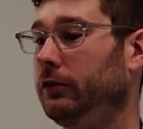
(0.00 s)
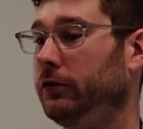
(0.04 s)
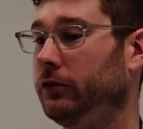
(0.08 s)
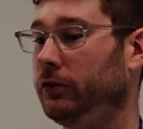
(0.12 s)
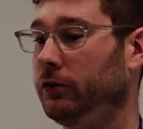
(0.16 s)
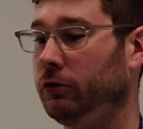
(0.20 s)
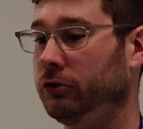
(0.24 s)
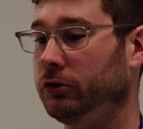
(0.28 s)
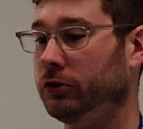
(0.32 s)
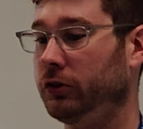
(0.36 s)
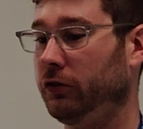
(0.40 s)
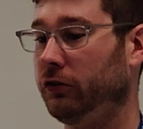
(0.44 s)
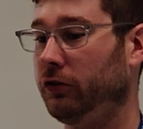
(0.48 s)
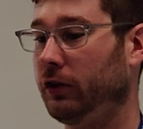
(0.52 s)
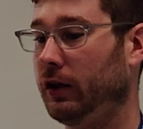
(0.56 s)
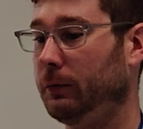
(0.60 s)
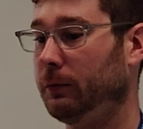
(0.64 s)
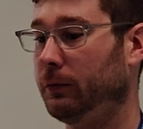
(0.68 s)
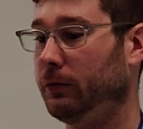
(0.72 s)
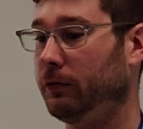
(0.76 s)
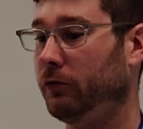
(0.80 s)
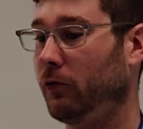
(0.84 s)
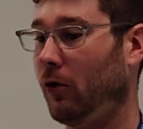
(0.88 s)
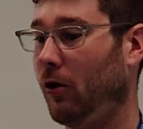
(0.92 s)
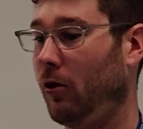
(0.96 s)
So just
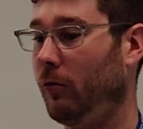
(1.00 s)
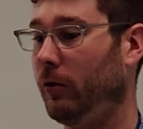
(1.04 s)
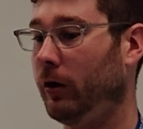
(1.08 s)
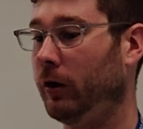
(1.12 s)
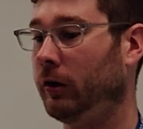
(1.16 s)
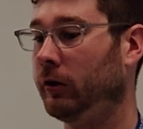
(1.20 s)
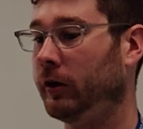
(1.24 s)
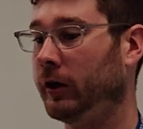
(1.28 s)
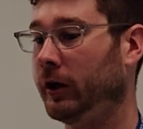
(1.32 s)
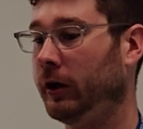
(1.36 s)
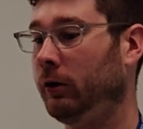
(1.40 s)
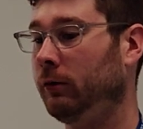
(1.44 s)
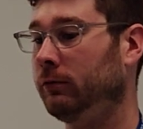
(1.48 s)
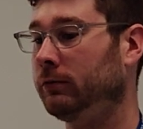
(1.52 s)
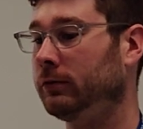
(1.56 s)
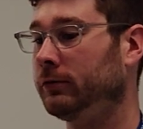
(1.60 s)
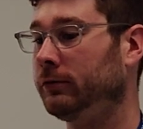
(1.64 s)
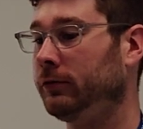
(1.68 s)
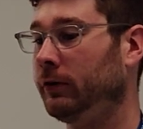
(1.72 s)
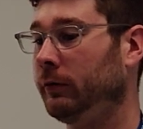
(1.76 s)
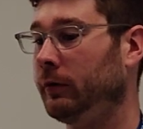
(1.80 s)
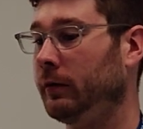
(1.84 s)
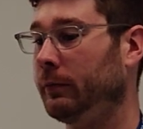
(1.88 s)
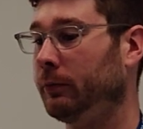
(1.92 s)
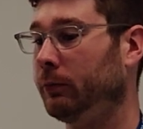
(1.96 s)
like before, we're clicking over
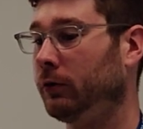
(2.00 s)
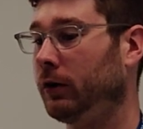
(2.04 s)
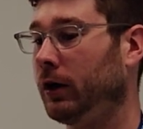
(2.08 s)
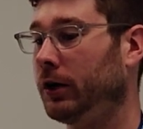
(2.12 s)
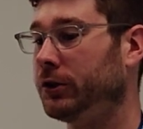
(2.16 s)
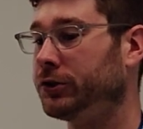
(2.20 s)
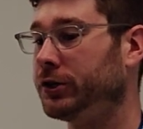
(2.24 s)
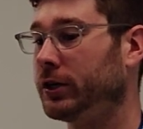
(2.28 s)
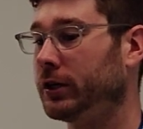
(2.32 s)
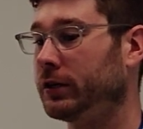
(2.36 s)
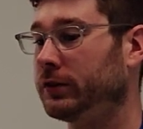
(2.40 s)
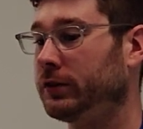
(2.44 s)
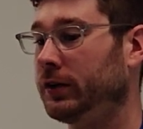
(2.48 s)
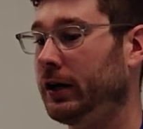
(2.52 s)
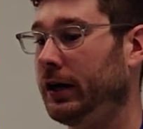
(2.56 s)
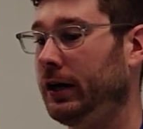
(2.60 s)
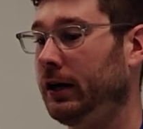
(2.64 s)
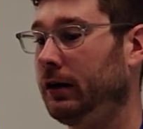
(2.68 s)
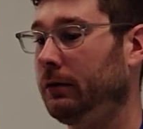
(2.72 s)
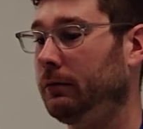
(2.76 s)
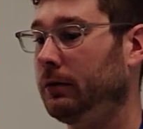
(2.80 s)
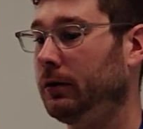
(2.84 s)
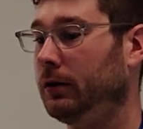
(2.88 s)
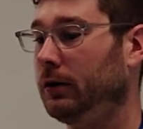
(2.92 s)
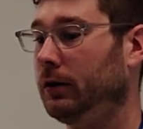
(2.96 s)
from the project
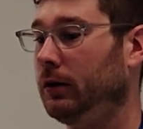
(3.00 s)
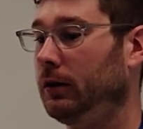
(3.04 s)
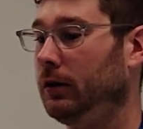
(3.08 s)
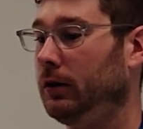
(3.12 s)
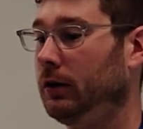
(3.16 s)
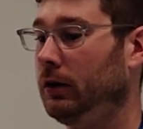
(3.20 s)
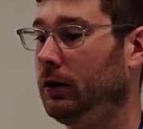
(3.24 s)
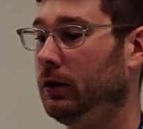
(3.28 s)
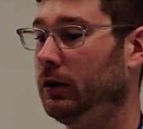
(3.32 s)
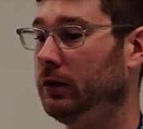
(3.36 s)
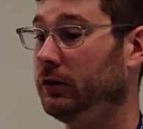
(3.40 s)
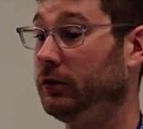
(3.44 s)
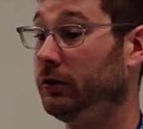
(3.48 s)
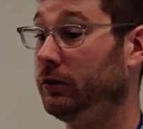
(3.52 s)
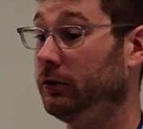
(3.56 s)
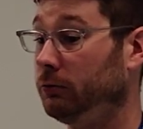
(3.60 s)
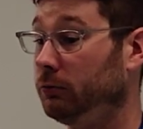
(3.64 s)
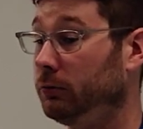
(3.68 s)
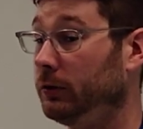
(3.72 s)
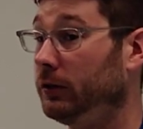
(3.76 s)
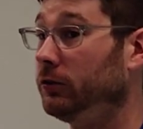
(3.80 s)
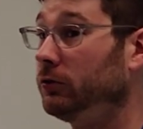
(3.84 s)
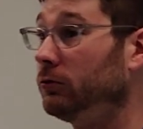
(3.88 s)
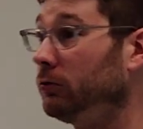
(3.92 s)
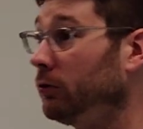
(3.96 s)
tab to
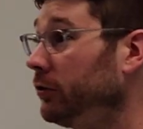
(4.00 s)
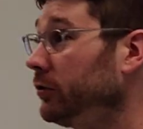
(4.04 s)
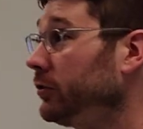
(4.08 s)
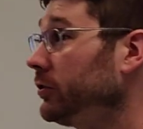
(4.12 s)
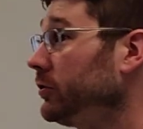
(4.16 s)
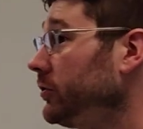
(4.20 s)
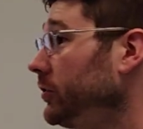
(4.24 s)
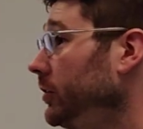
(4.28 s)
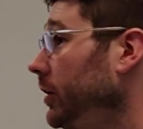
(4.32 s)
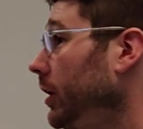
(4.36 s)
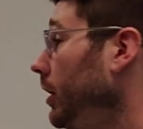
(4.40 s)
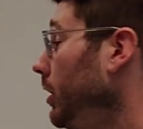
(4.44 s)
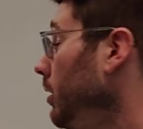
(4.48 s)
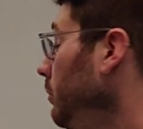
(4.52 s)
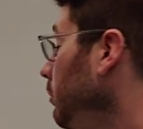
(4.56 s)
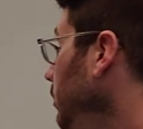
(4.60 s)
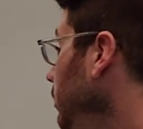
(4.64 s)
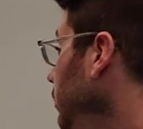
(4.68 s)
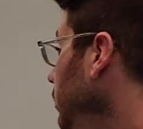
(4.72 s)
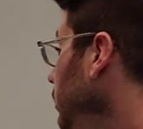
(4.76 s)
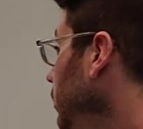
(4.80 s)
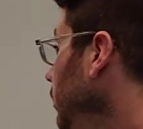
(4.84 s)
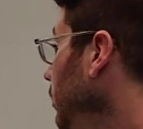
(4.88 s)
the resources tab,